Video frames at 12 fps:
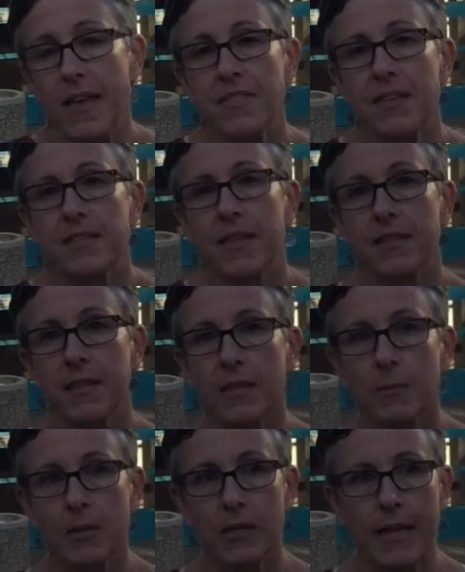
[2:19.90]
think that the
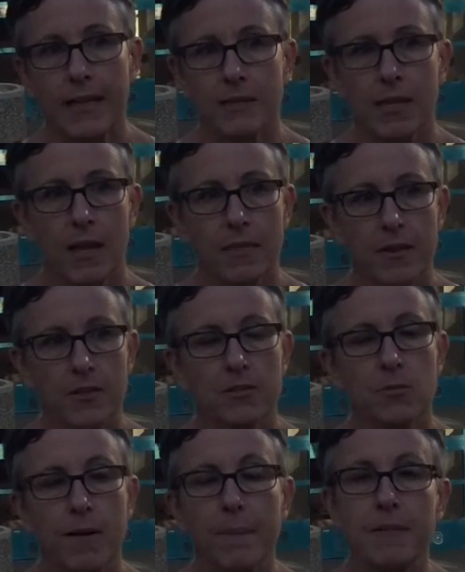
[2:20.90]
community
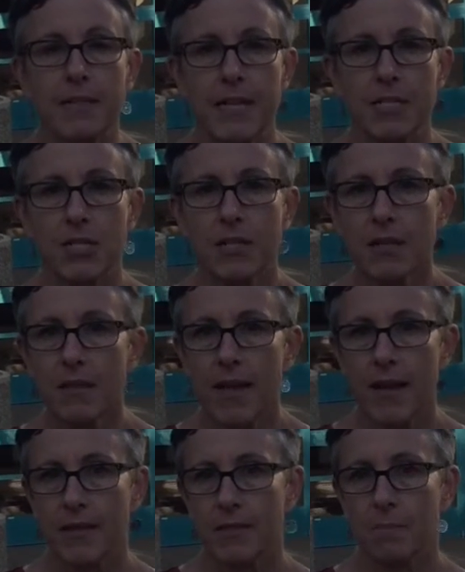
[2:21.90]
there's a reputation
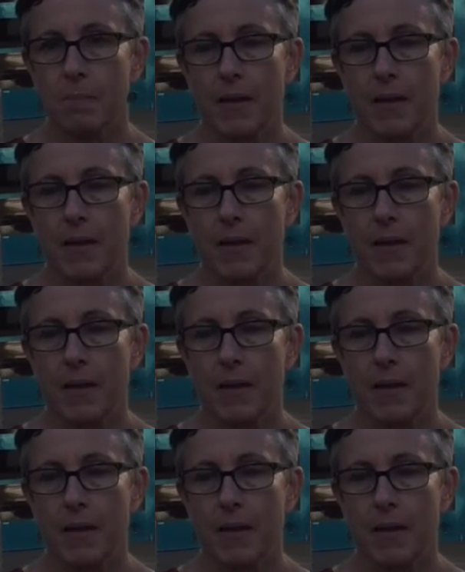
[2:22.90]
that has